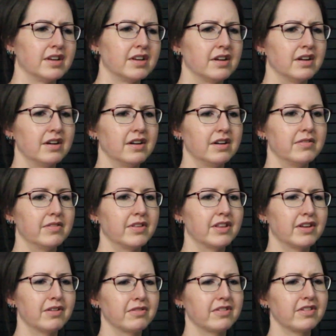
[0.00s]
um, that
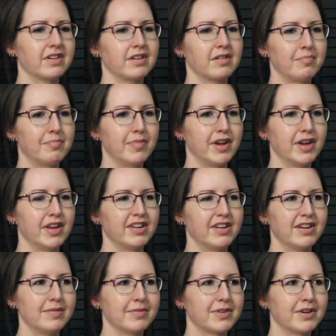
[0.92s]
there was like a
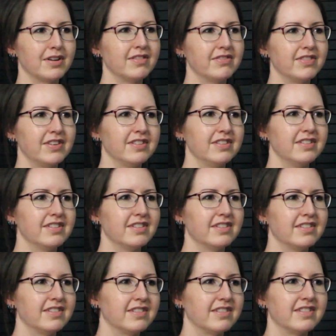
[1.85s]
bedtime curfew
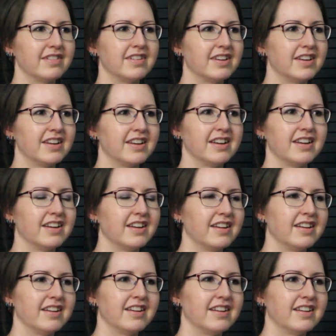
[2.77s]
and
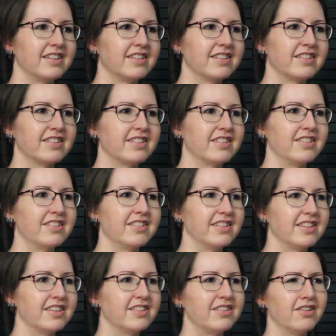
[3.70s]
just all
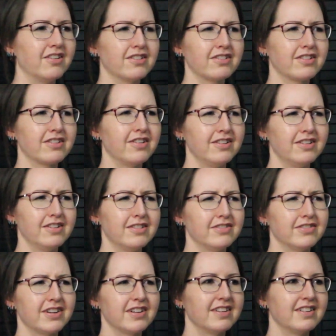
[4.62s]
the dogs all
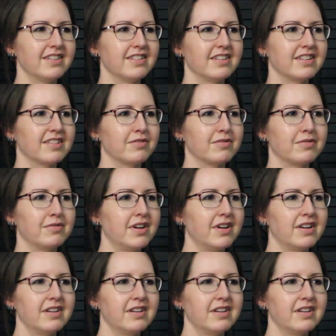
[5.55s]
over. Like, yeah, yeah,